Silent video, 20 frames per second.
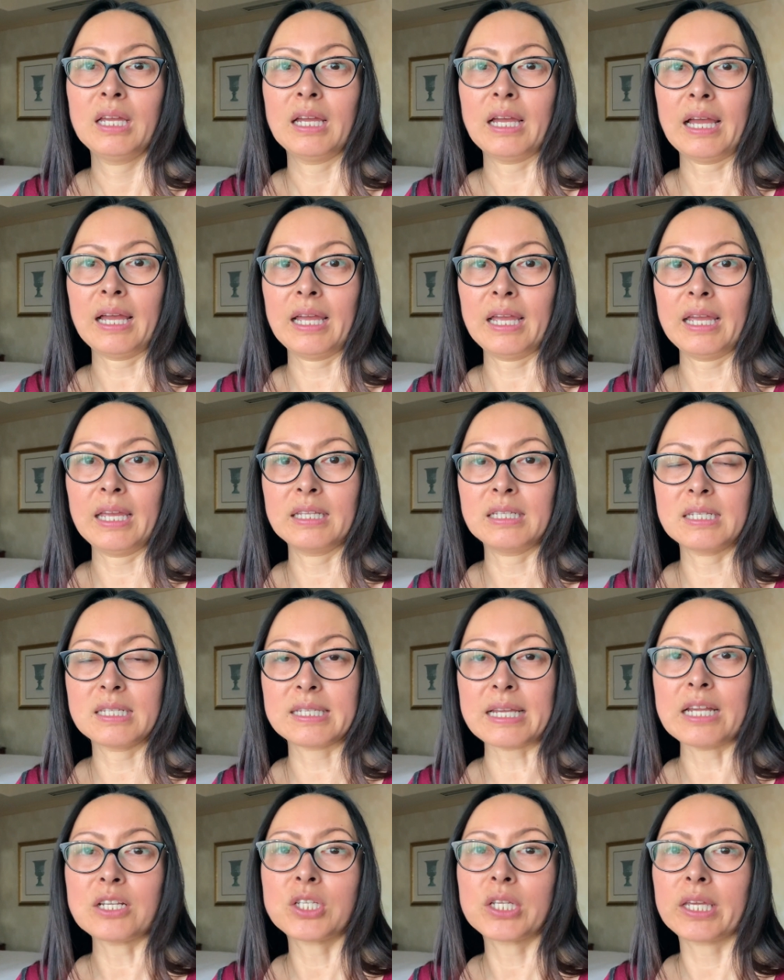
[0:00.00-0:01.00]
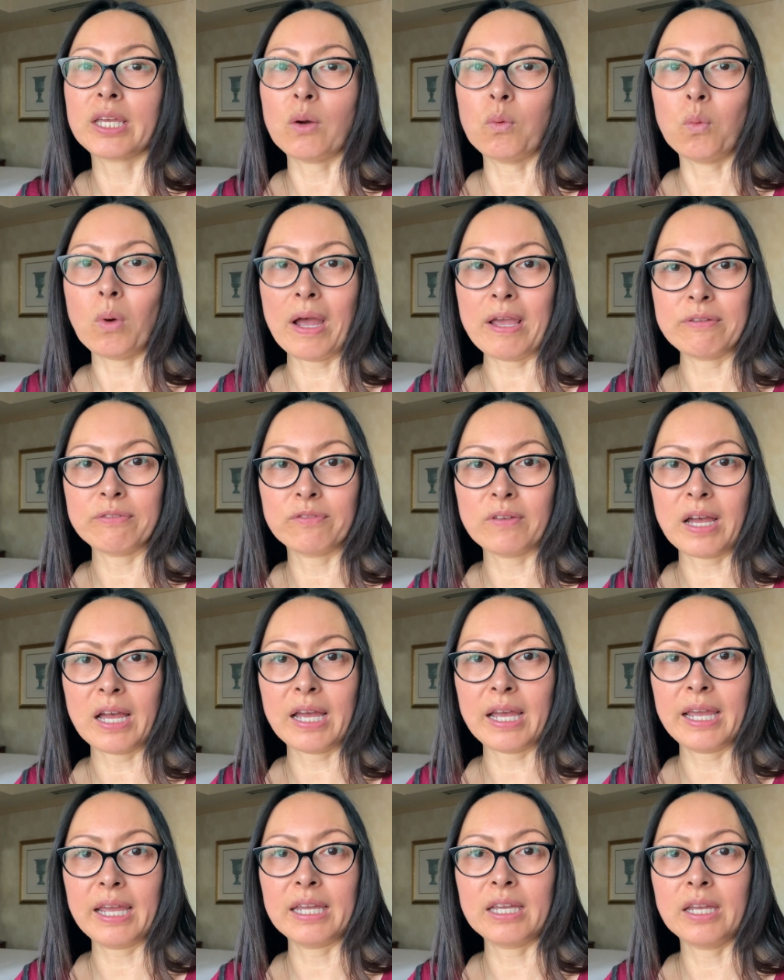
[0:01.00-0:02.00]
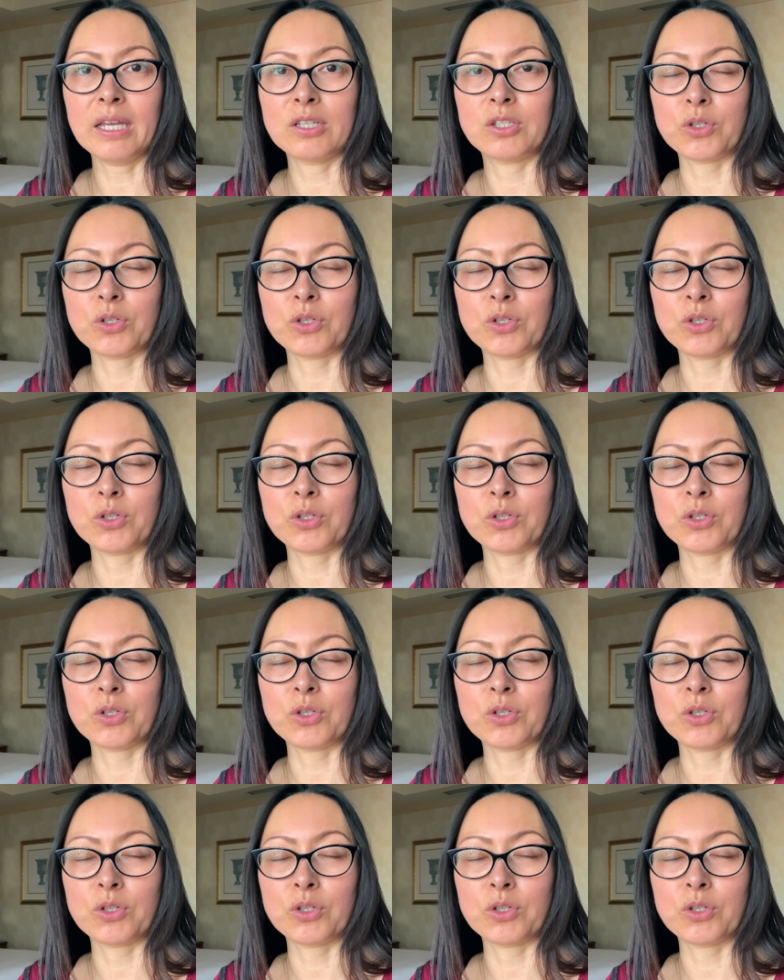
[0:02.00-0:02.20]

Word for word: I decided to get Wi-Fi